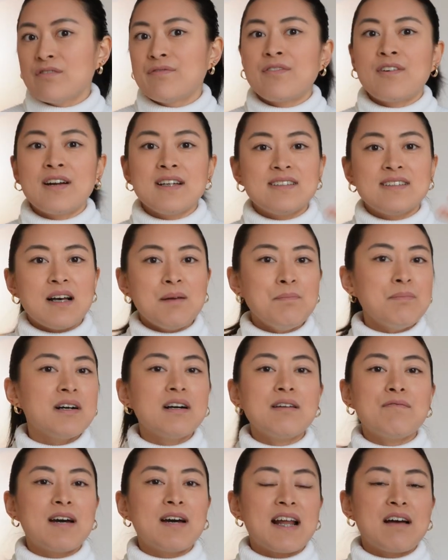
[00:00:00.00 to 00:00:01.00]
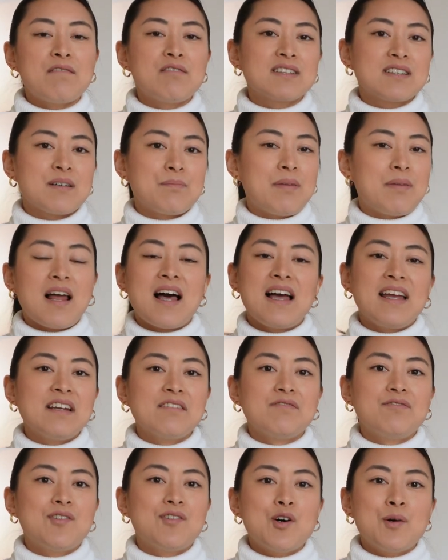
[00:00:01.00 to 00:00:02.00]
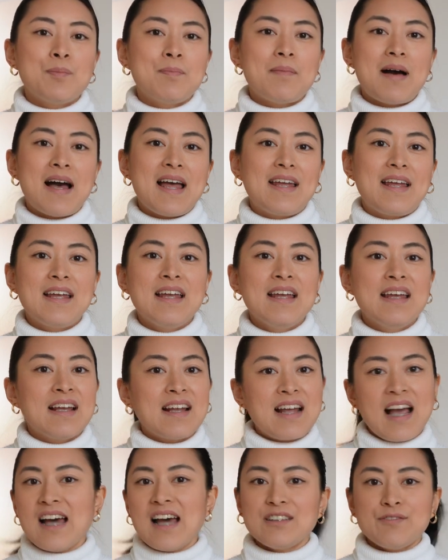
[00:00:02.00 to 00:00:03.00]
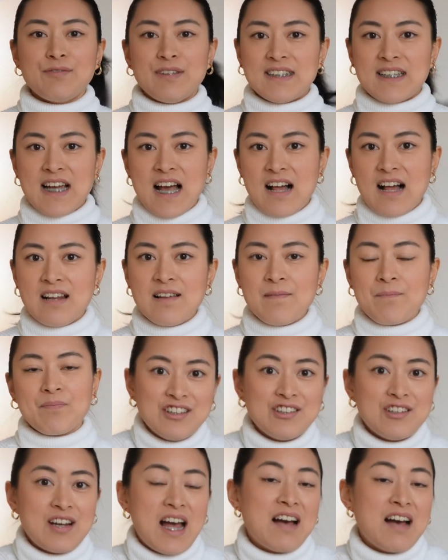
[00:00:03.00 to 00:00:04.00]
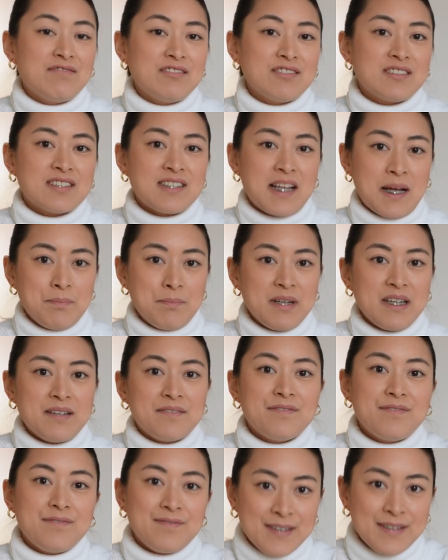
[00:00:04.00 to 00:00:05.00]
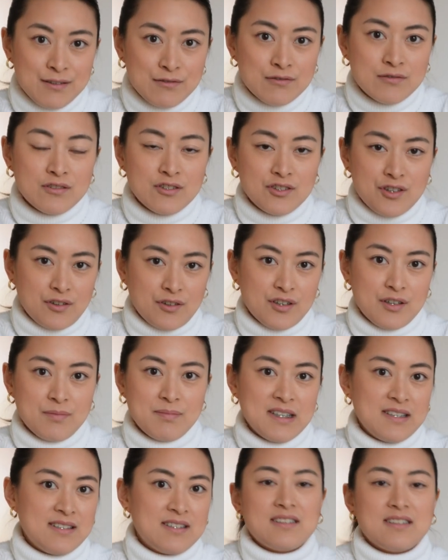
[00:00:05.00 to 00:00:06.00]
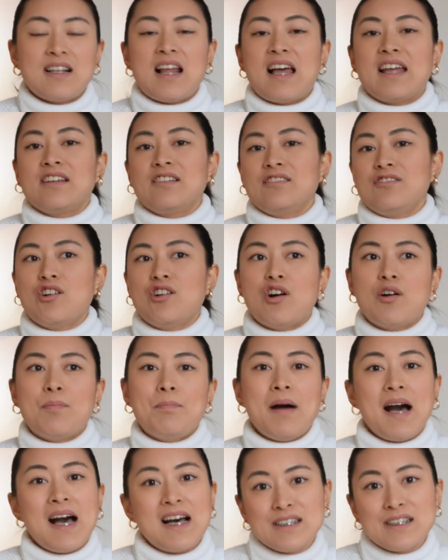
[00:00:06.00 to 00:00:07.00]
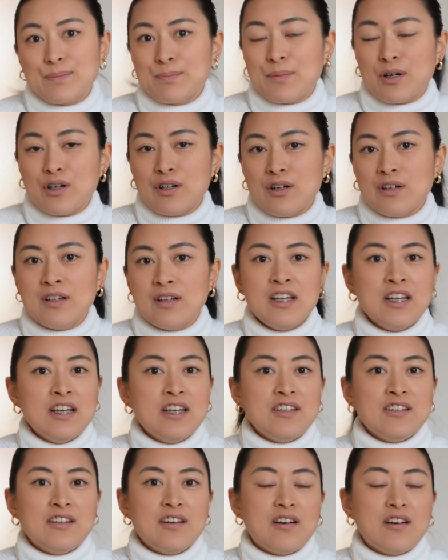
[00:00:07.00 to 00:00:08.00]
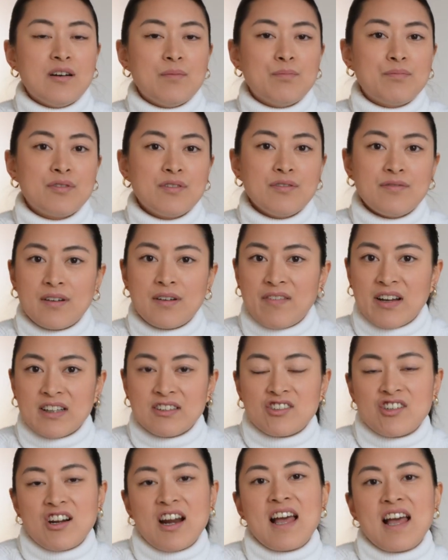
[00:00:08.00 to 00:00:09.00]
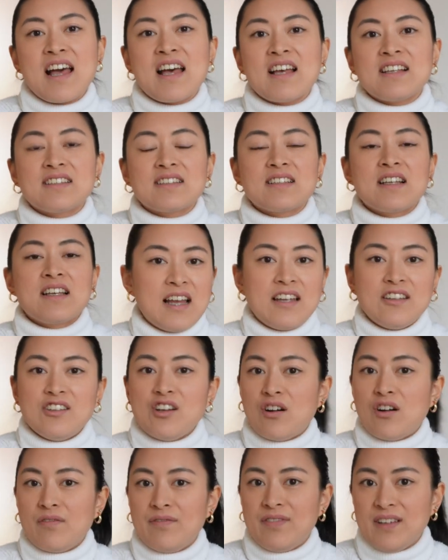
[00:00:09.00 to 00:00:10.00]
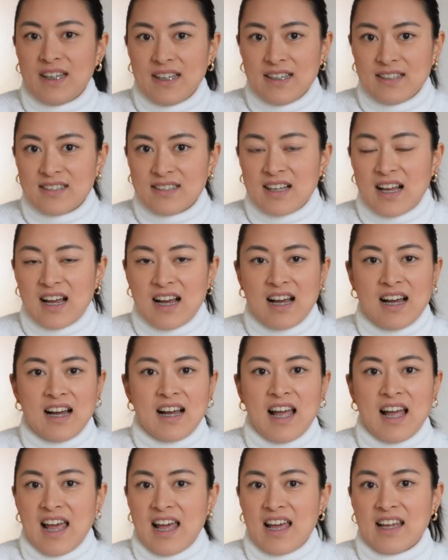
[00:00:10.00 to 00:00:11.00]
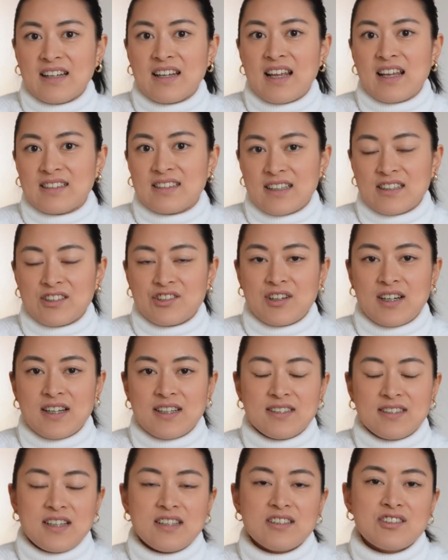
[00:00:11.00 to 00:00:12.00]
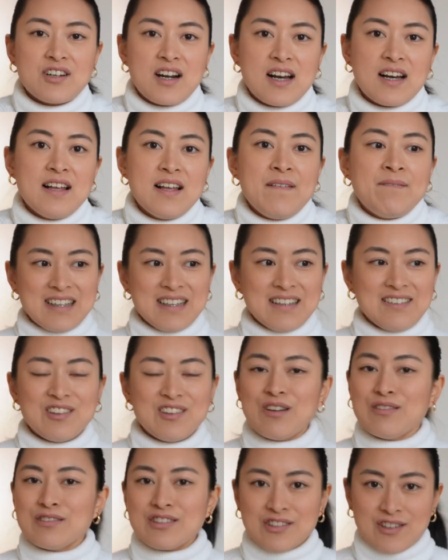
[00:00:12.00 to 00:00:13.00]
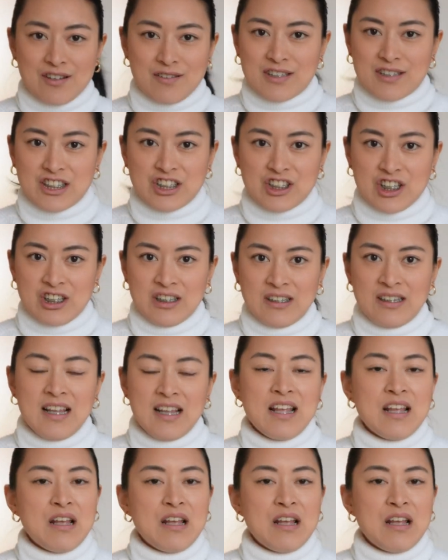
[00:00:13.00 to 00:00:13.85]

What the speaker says: for example, when I was applying for my carte vitale, you have to submit few documents like your passport, your proof of address, your visa, and etc. etc. Long story short,